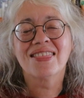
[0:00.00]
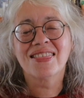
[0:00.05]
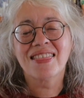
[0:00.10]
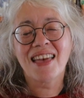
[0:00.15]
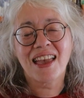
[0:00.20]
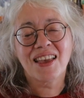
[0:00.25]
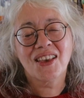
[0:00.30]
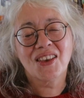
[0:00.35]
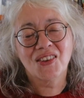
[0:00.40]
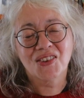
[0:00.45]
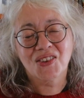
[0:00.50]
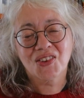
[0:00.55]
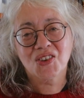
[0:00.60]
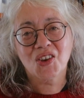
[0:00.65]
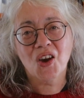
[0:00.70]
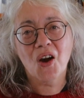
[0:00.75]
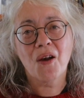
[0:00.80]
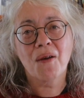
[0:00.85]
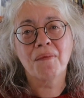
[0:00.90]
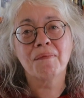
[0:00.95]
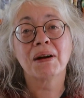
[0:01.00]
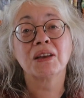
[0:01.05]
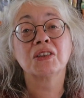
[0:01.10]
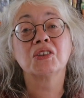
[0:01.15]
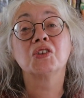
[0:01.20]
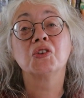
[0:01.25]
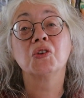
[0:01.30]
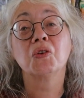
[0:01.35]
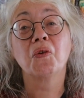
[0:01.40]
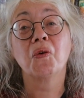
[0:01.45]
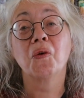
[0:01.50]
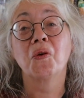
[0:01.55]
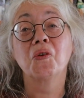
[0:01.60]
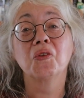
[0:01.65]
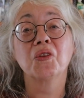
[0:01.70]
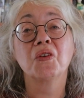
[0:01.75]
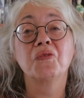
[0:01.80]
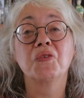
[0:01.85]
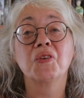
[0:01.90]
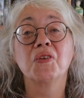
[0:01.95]
Thank you so much to
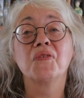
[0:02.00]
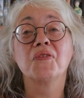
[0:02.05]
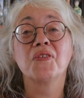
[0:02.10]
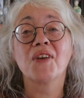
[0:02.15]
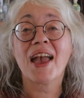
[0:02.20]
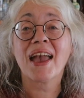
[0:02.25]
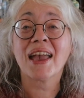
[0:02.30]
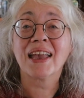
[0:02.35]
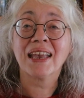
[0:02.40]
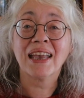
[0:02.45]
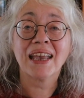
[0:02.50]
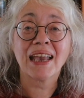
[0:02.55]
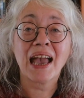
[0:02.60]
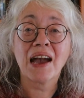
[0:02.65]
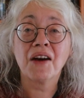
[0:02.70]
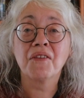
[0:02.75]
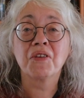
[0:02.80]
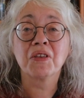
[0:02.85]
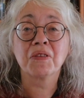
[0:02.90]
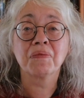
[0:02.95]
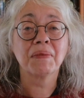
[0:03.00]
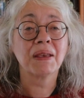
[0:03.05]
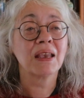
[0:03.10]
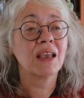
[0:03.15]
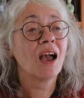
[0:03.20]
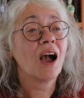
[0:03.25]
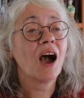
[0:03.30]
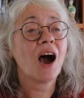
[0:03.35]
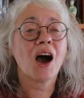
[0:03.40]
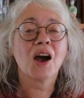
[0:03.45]
all of you for hanging out with me.